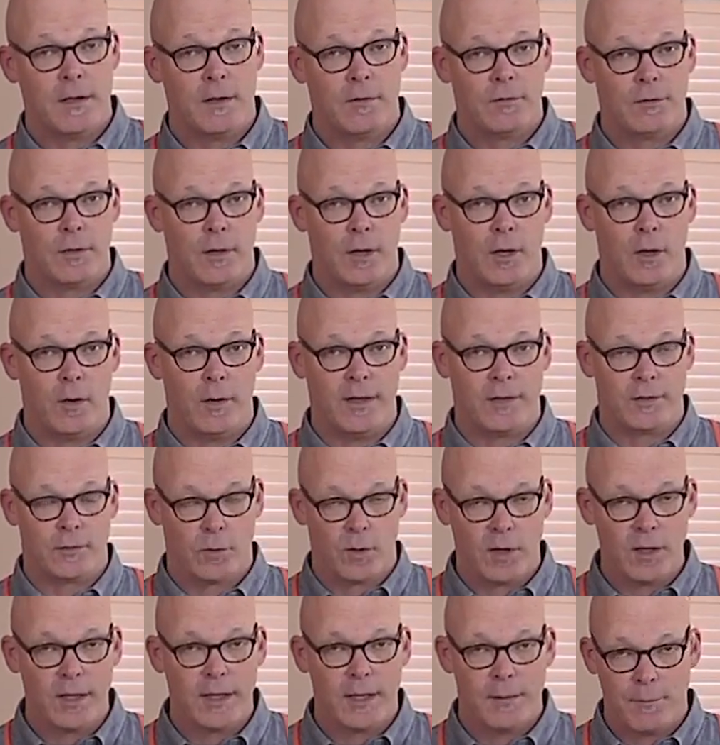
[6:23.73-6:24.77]
So it's
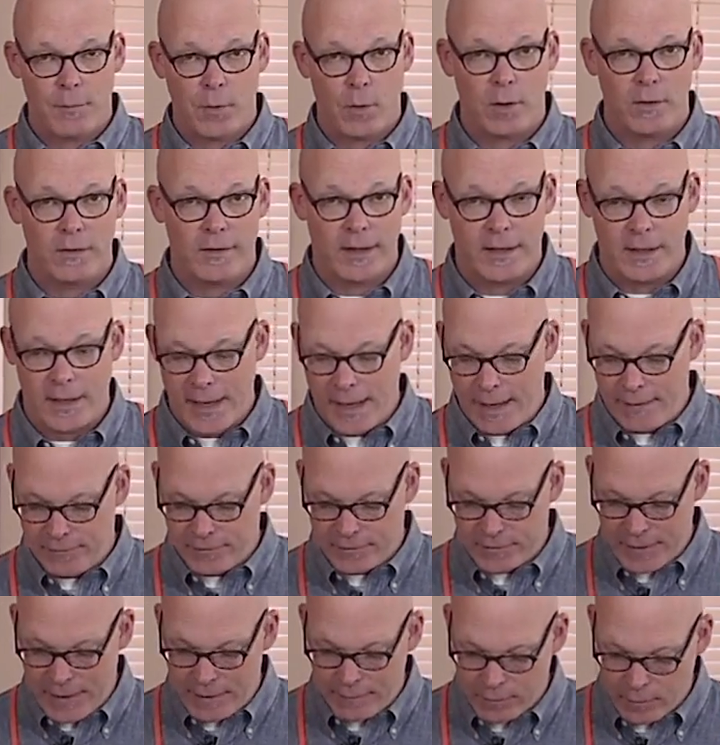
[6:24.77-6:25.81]
really important that you have
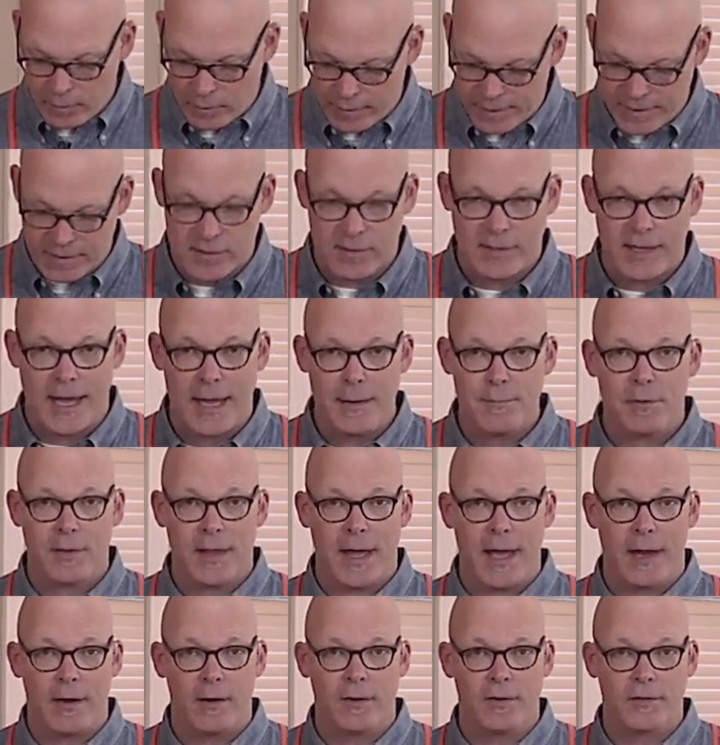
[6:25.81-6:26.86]
several escape
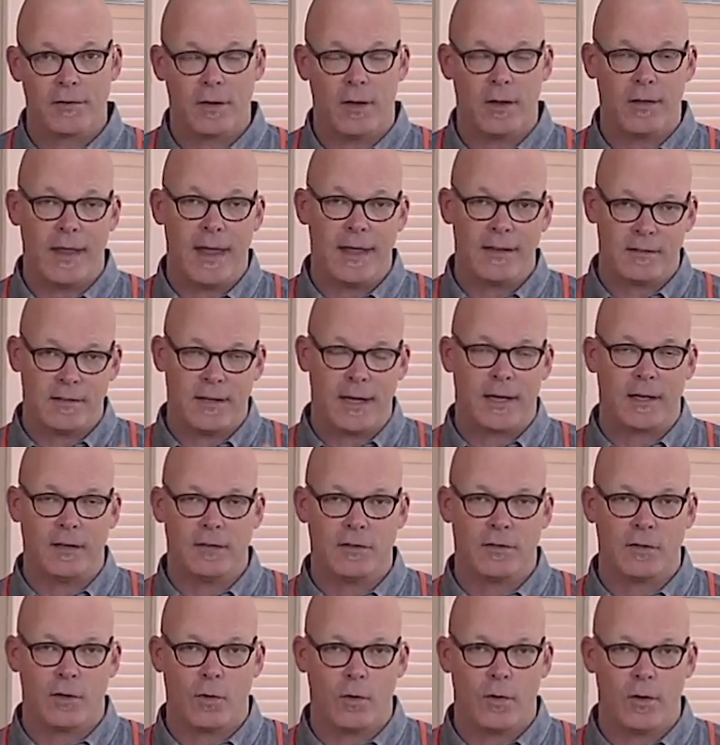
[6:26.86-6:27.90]
ladders on that second
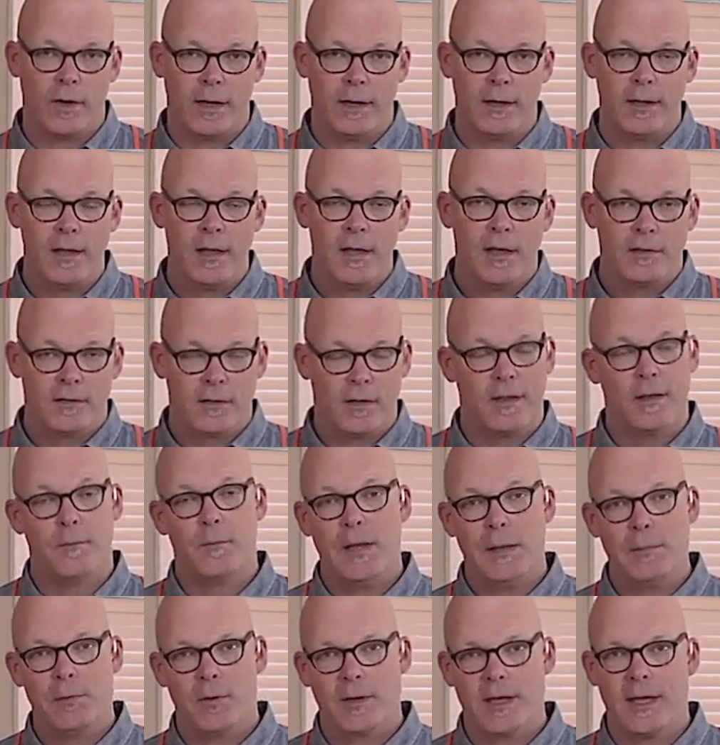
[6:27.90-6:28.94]
story so that
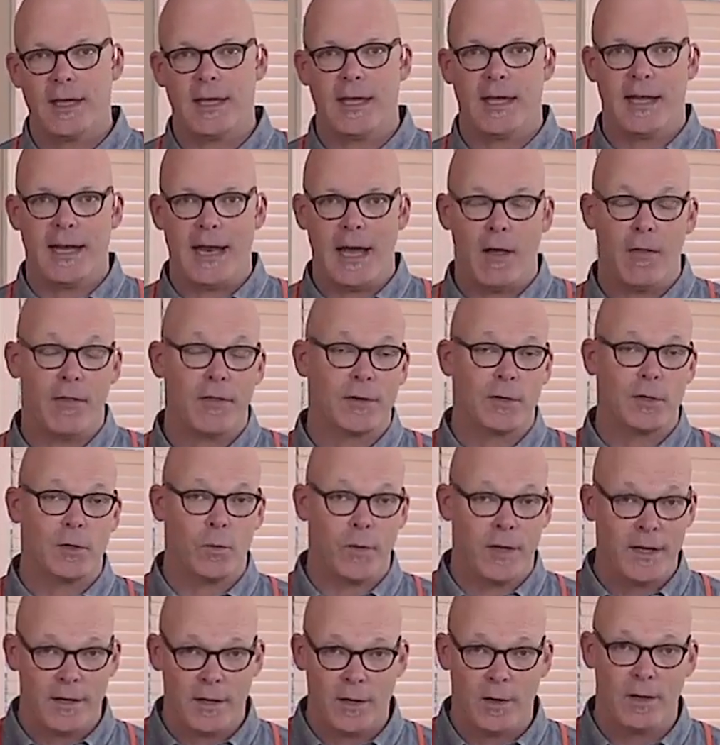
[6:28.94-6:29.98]
people can get out through a
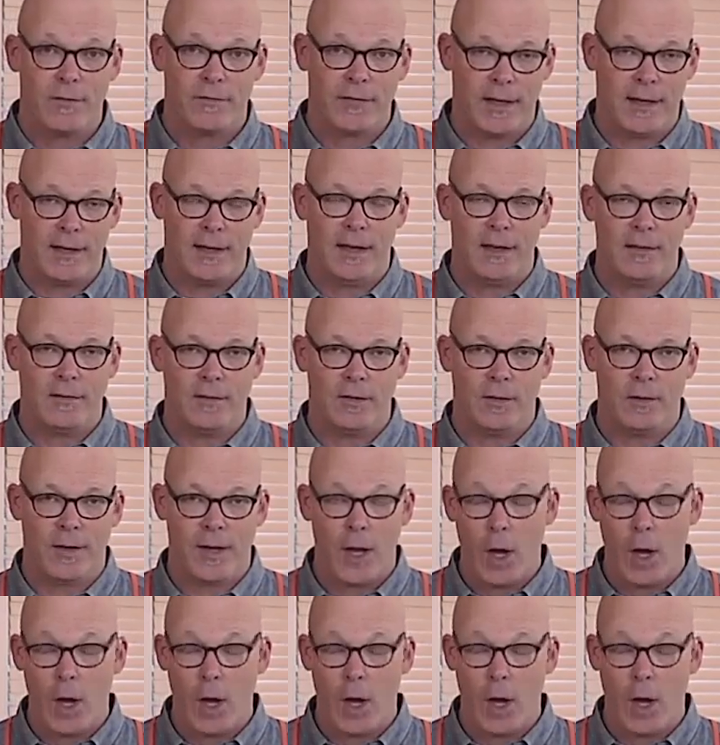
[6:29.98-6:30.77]
window if they need to.